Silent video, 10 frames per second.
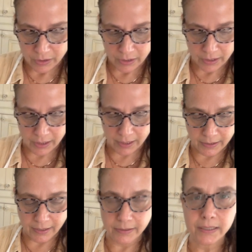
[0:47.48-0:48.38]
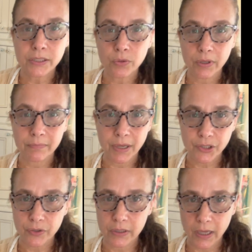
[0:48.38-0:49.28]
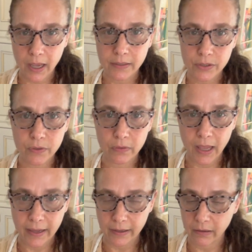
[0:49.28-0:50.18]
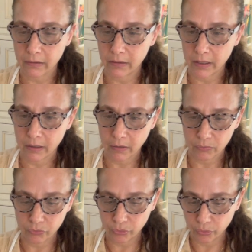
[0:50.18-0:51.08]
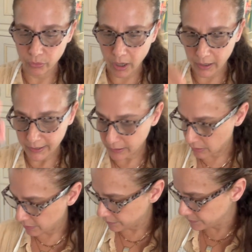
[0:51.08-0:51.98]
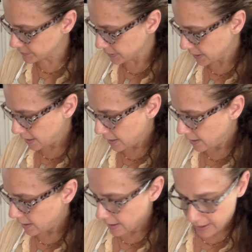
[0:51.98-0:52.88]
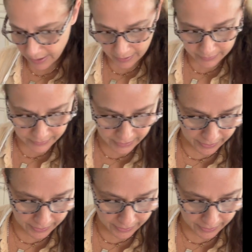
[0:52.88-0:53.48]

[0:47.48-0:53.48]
this you can measure it as you like, 2 garlic cloves. And